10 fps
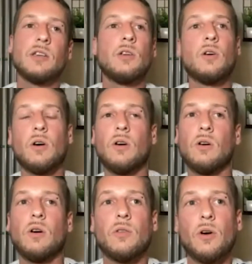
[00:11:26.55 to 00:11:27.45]
You
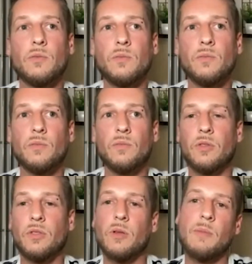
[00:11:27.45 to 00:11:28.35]
know, although
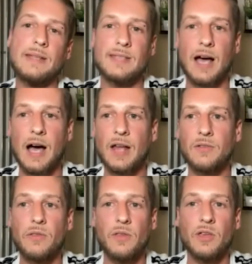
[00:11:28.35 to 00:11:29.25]
the meds
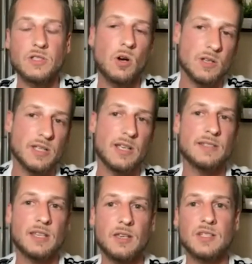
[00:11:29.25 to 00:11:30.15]
aren't as toxic
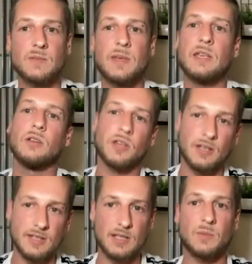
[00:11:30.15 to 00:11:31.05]
as they used to be, you know, there
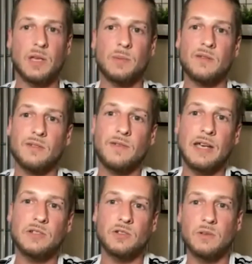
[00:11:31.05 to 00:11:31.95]
can still be a bit of an
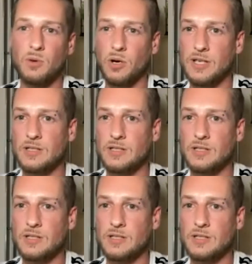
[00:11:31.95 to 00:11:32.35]
effect on your body.